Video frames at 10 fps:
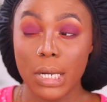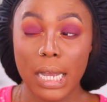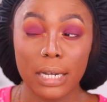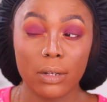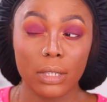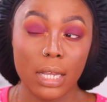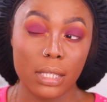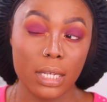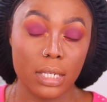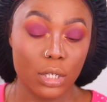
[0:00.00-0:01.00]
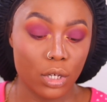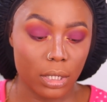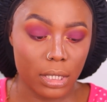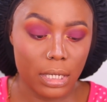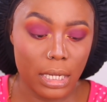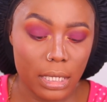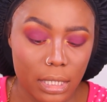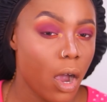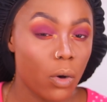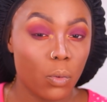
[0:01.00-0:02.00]
But I don't think this look
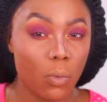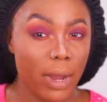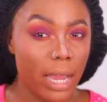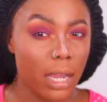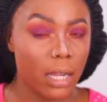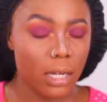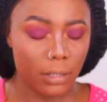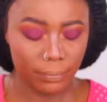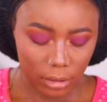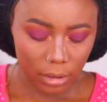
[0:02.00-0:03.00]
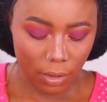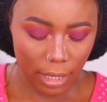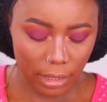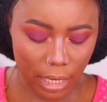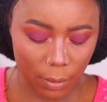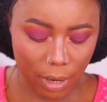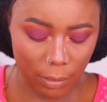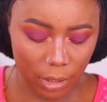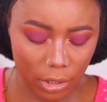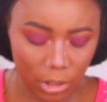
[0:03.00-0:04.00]
needs a wing so I think what I'm going to